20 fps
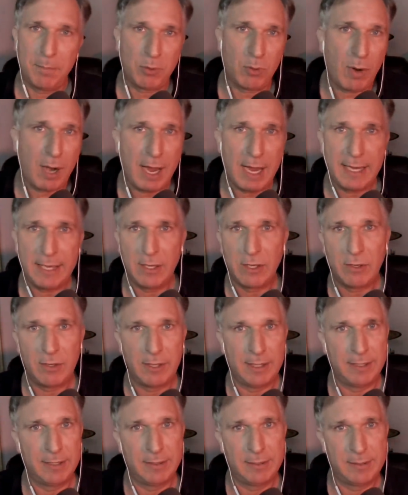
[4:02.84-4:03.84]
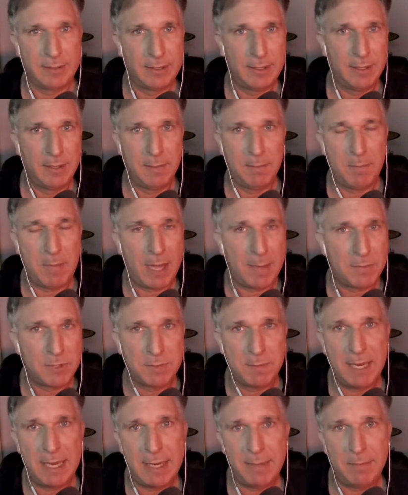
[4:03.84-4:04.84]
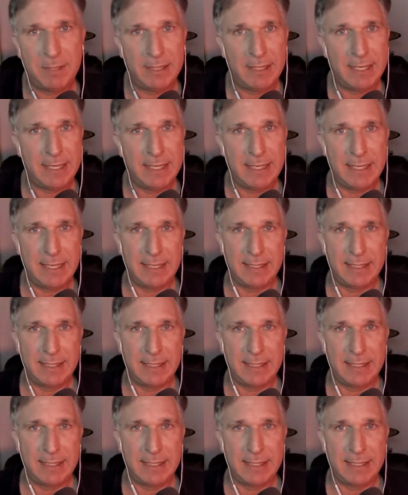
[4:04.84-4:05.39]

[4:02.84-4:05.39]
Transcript: Pryor and Moms Mabley,